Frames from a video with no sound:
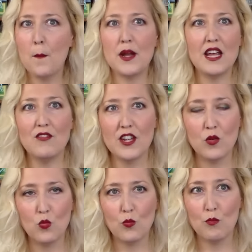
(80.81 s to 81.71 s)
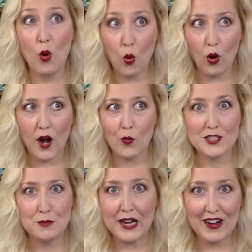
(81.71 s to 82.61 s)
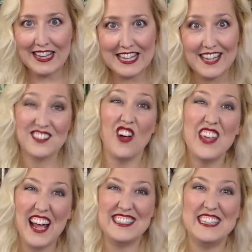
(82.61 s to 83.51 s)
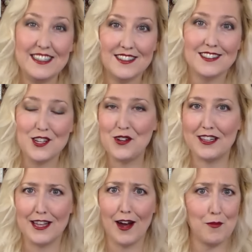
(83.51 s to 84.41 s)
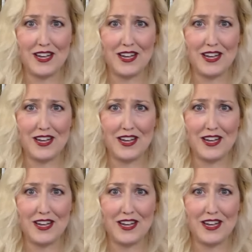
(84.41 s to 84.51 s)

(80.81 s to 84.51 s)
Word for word: but even more, what's better, I think, is all the ideas that you get there.